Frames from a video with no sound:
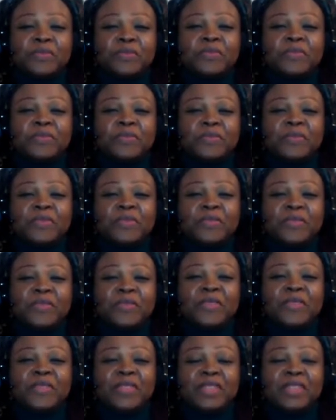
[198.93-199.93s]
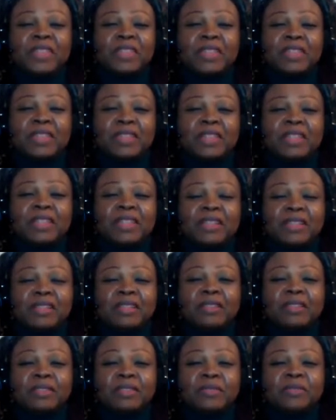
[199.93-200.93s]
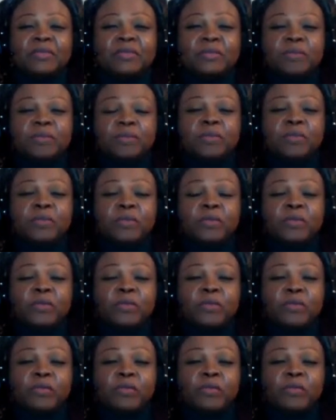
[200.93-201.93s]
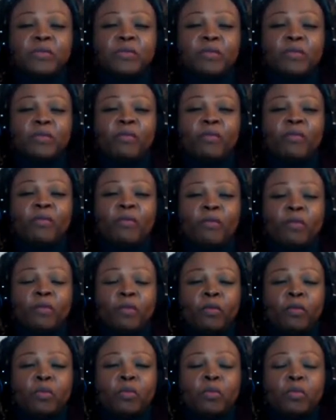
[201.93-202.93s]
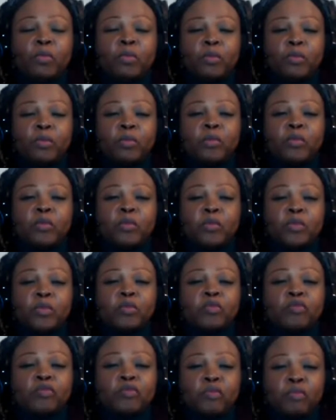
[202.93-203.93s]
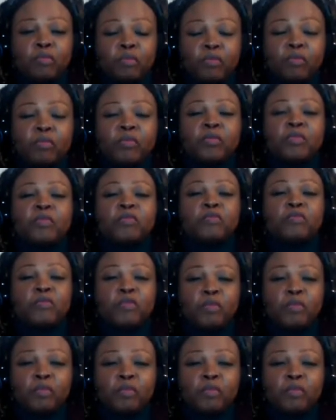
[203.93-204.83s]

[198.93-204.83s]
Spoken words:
(silent)